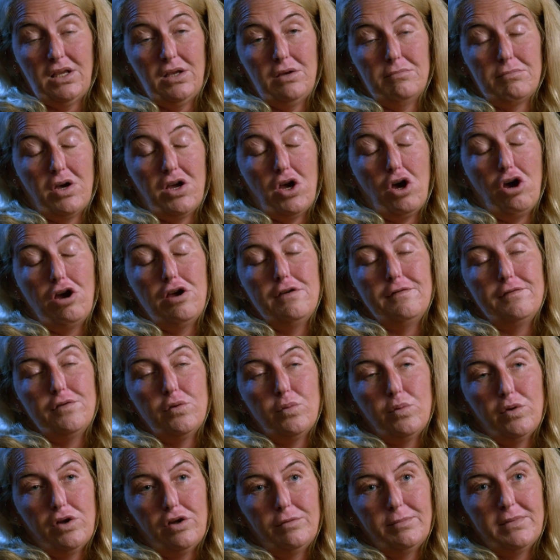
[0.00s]
my
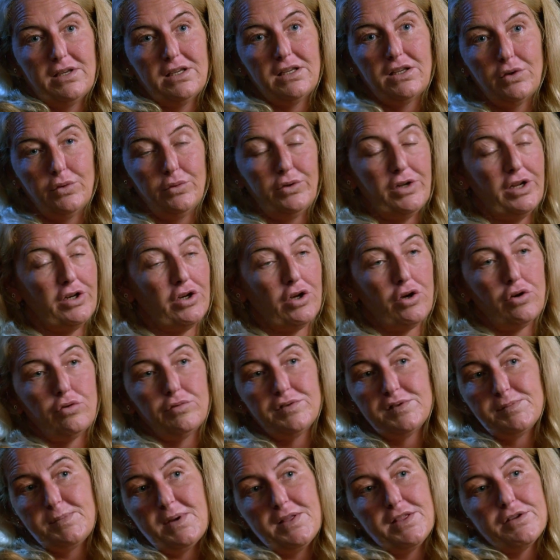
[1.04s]
overwhelming guilt, and I'll
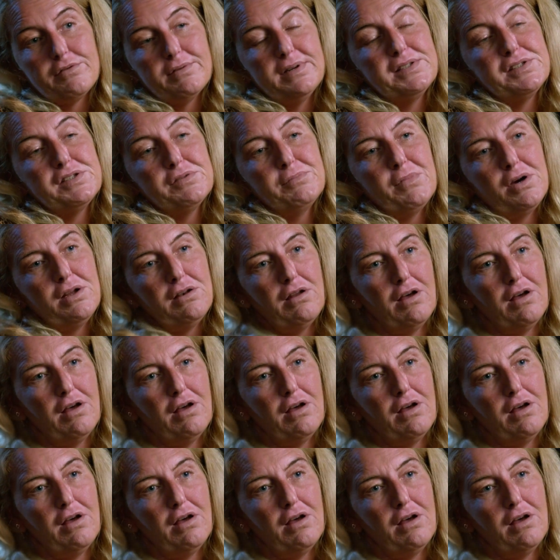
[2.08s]
spend the rest of my